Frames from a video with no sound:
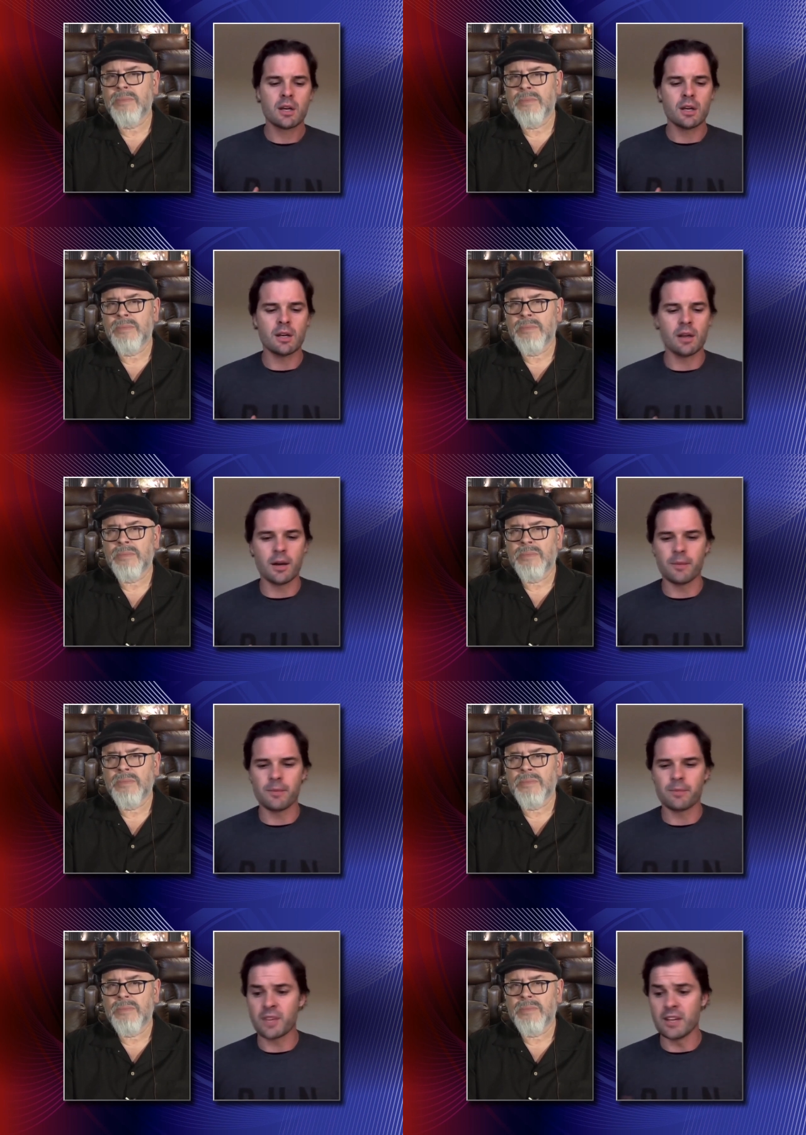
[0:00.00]
Speaker 1: And,
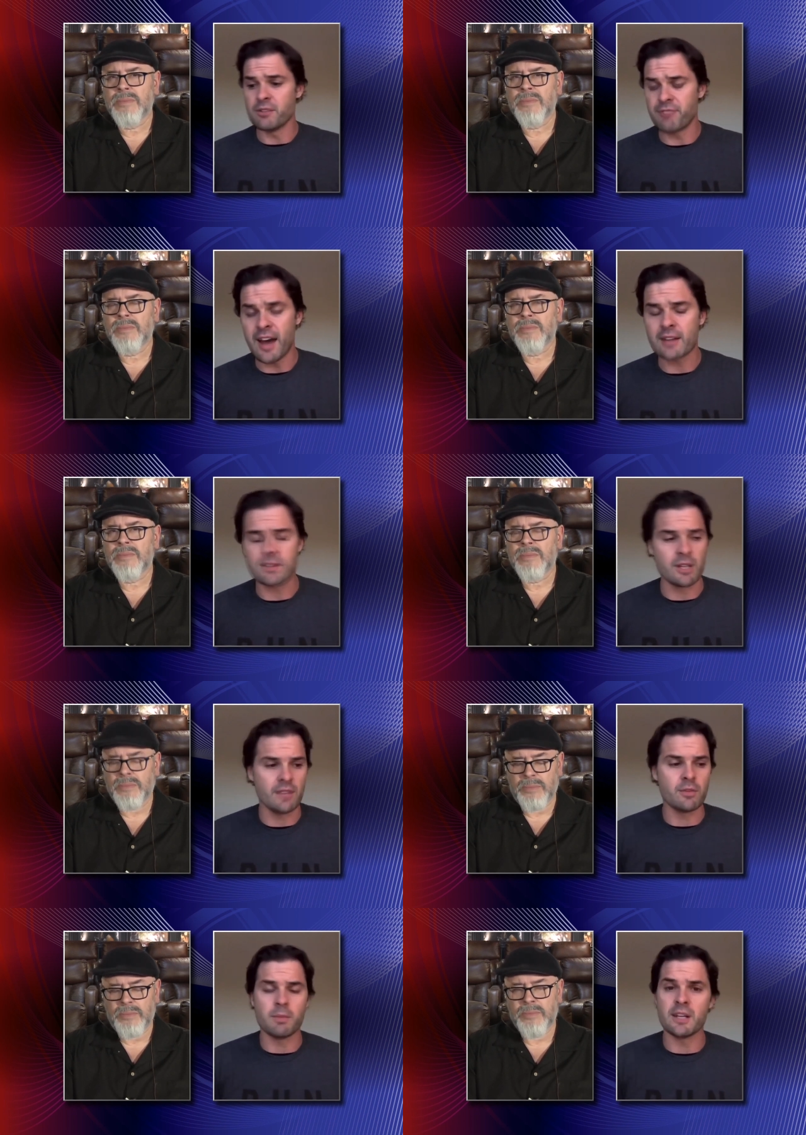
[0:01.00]
um, in fact, I mean,
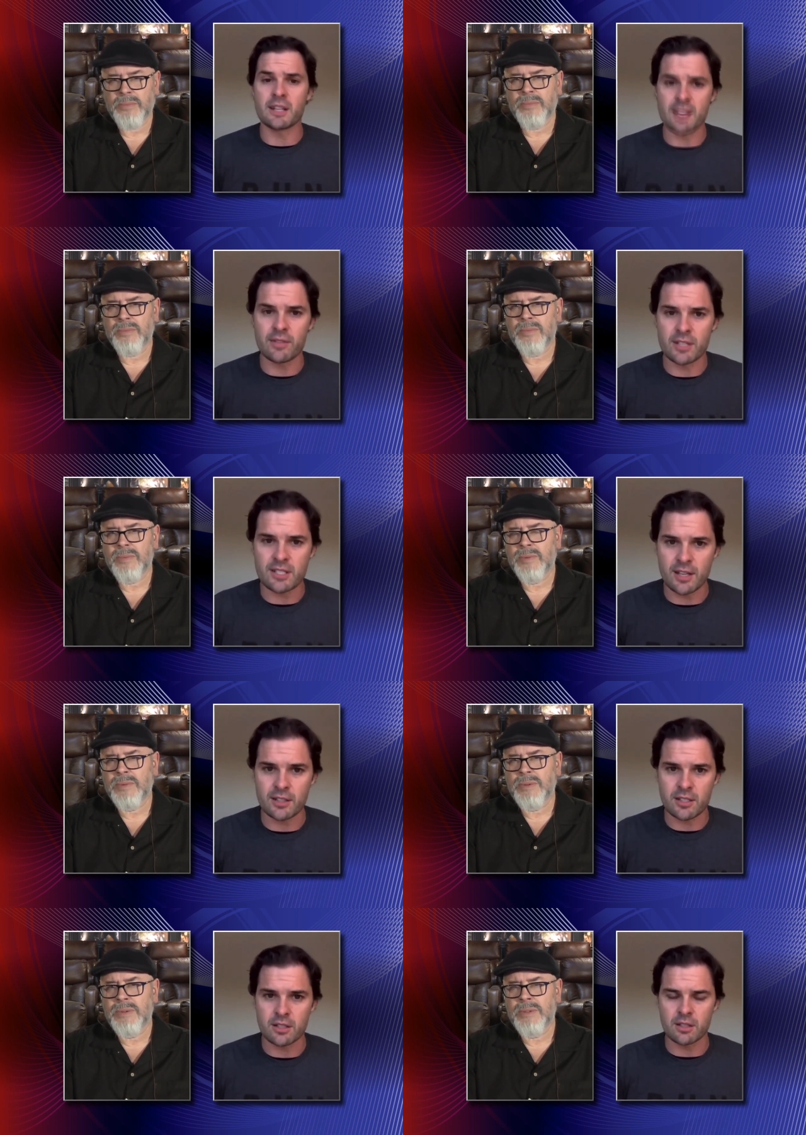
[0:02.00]
even meeting David
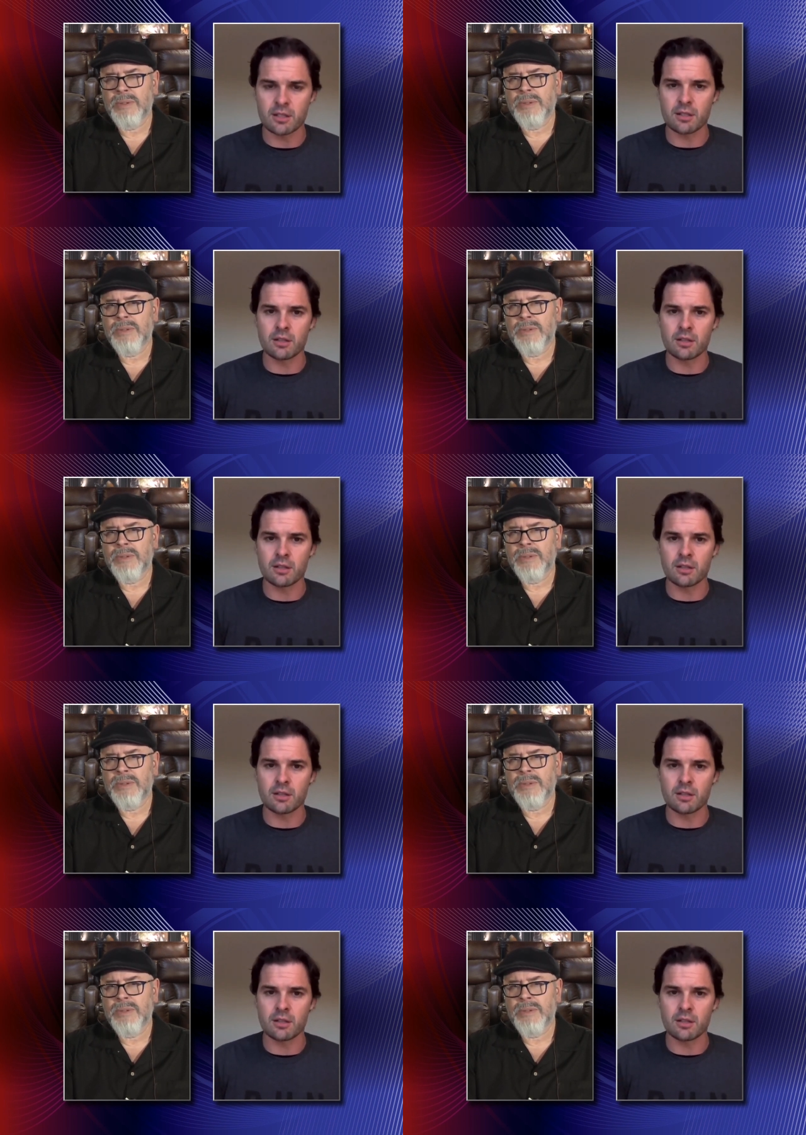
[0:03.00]
DeSanctis, the